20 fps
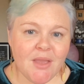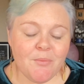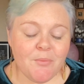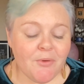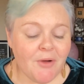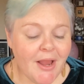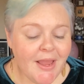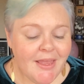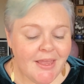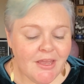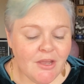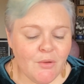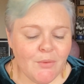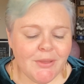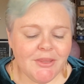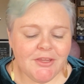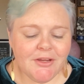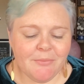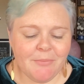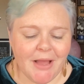Praying
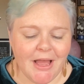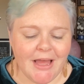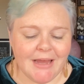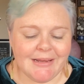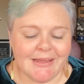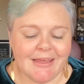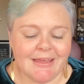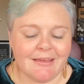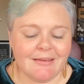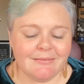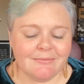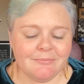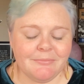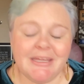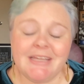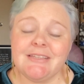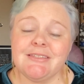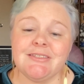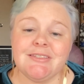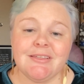with your body
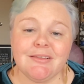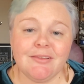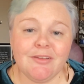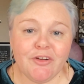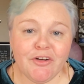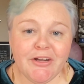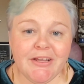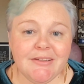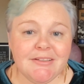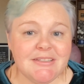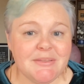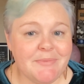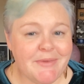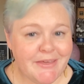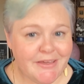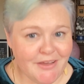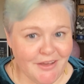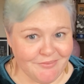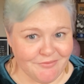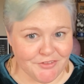means learning to be
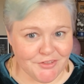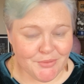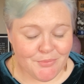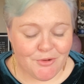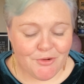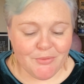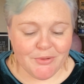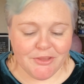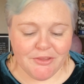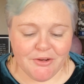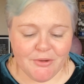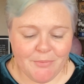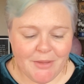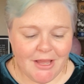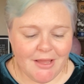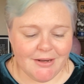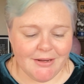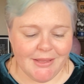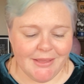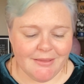comfortable with your
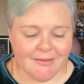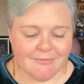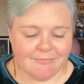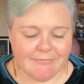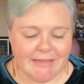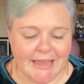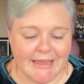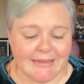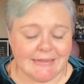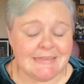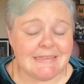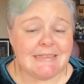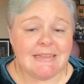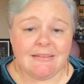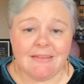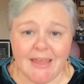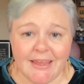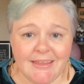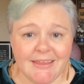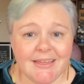body and
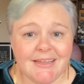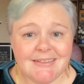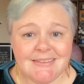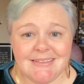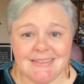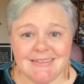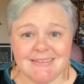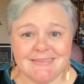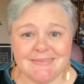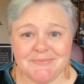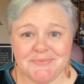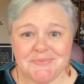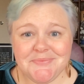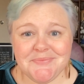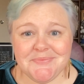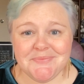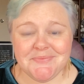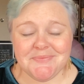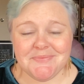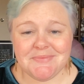to like it.
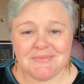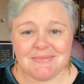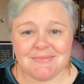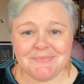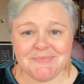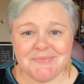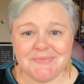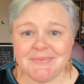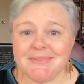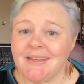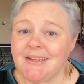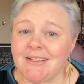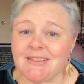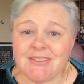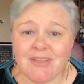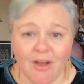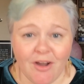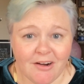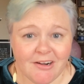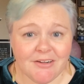And
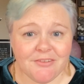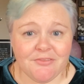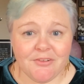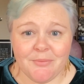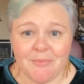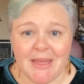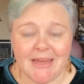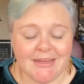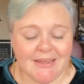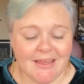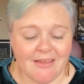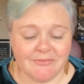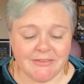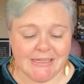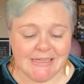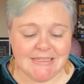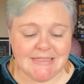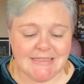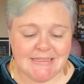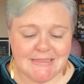it's hard for many of
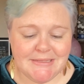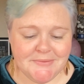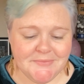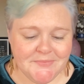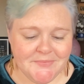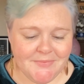us.